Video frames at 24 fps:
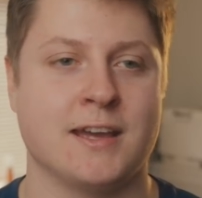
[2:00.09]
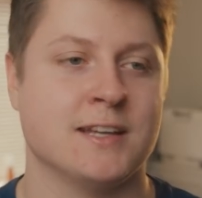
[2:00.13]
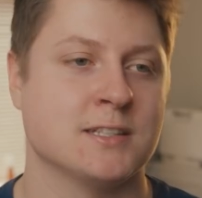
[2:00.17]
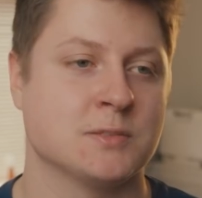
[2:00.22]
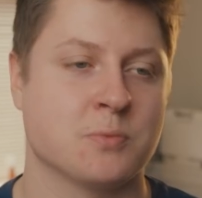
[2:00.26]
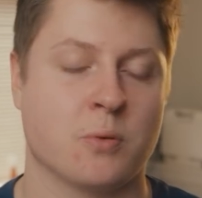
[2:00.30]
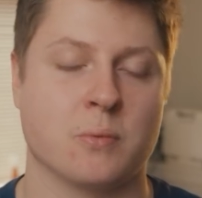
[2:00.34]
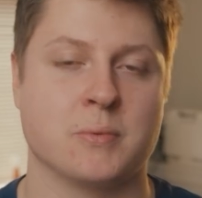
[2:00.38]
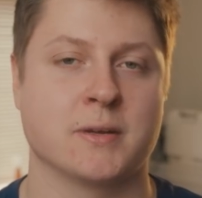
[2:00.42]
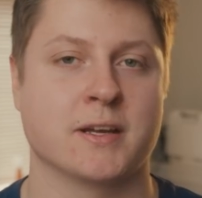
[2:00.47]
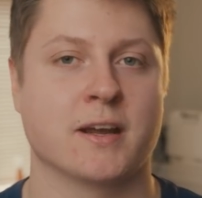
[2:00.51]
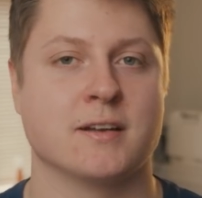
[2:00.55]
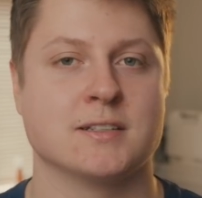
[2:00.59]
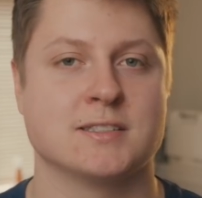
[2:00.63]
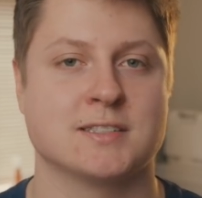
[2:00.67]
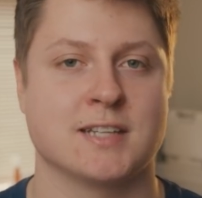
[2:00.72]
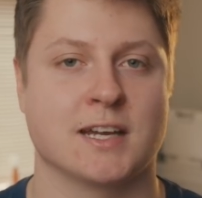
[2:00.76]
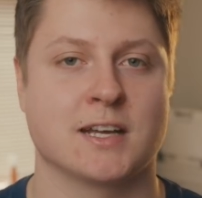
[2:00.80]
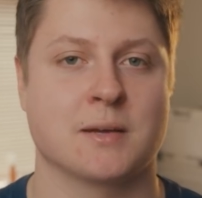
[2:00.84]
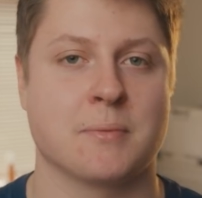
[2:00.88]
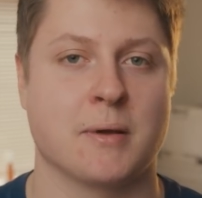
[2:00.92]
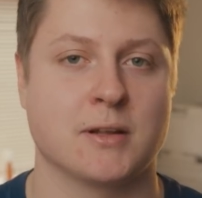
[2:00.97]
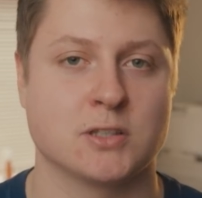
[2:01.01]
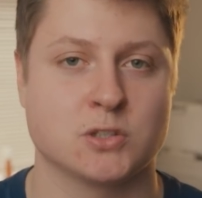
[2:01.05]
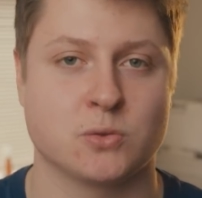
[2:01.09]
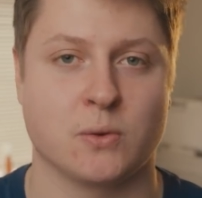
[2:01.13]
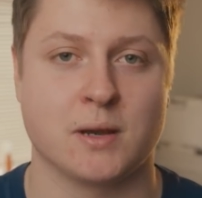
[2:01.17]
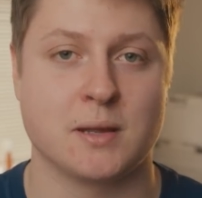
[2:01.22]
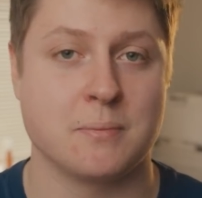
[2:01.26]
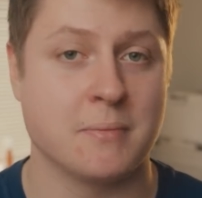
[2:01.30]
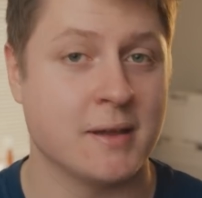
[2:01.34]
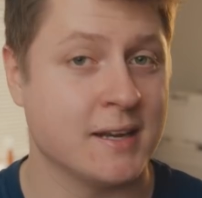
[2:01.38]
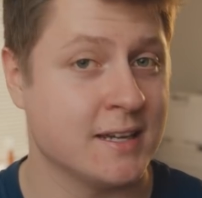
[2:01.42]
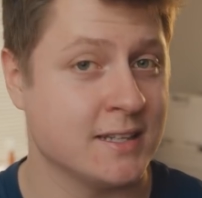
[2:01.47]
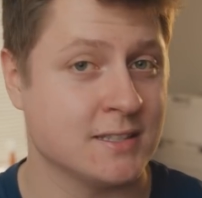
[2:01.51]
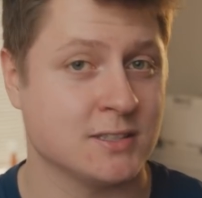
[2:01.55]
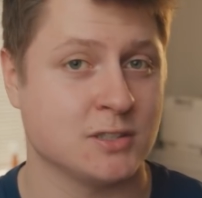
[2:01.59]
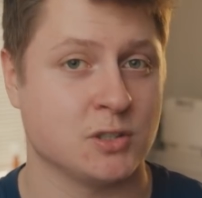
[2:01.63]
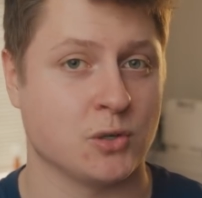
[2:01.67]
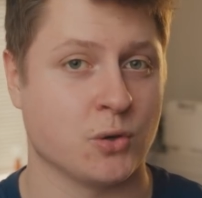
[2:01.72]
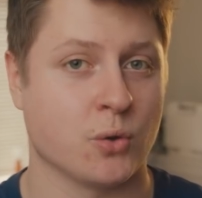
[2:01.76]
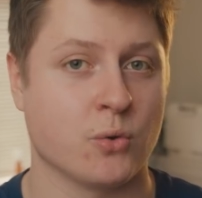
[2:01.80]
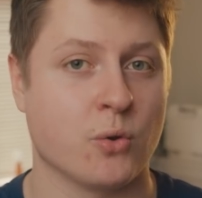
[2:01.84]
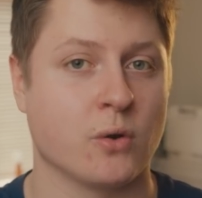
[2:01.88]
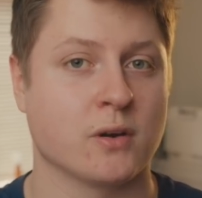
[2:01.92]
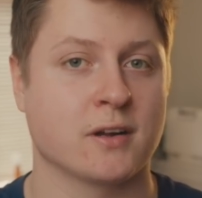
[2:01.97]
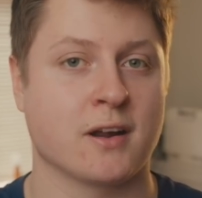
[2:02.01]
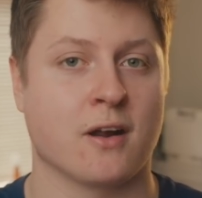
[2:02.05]
It's probably going to take about 20 minutes, so
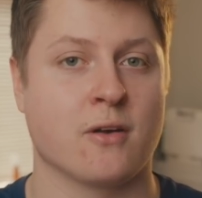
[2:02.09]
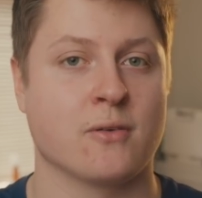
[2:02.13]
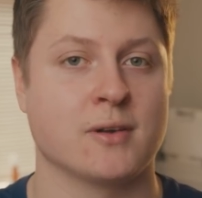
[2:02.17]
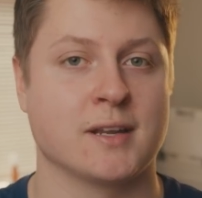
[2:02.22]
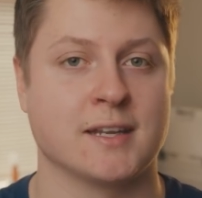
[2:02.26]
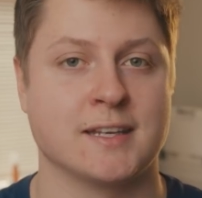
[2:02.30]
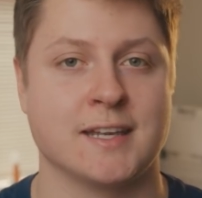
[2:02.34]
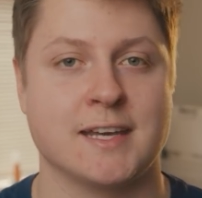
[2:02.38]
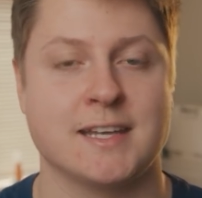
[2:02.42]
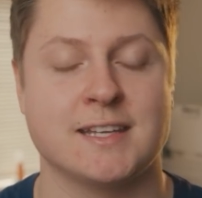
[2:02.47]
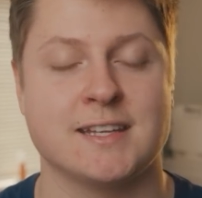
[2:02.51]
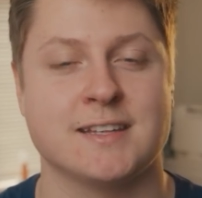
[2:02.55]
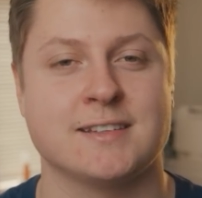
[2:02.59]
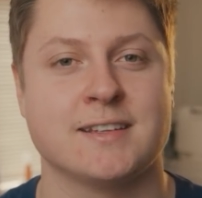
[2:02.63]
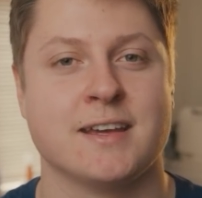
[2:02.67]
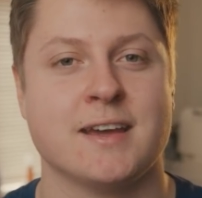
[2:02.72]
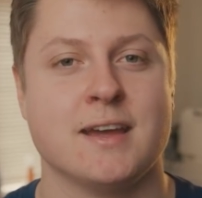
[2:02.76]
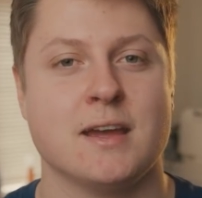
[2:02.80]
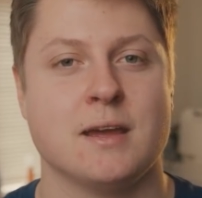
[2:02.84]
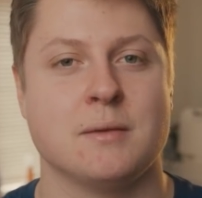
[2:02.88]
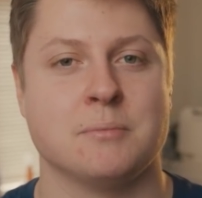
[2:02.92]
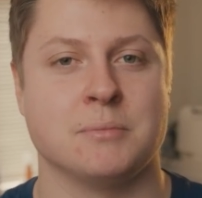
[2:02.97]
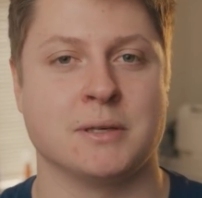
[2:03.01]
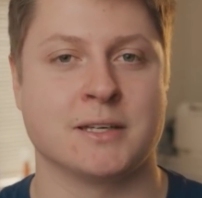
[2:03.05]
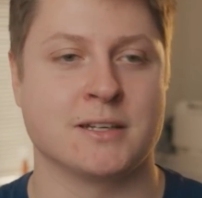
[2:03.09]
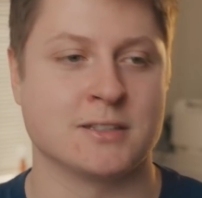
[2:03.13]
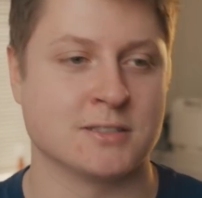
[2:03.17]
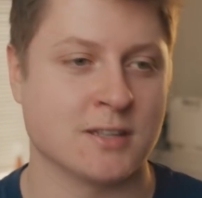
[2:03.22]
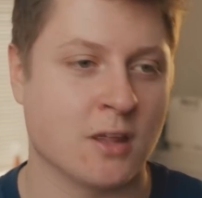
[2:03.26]
you're not currently needed, because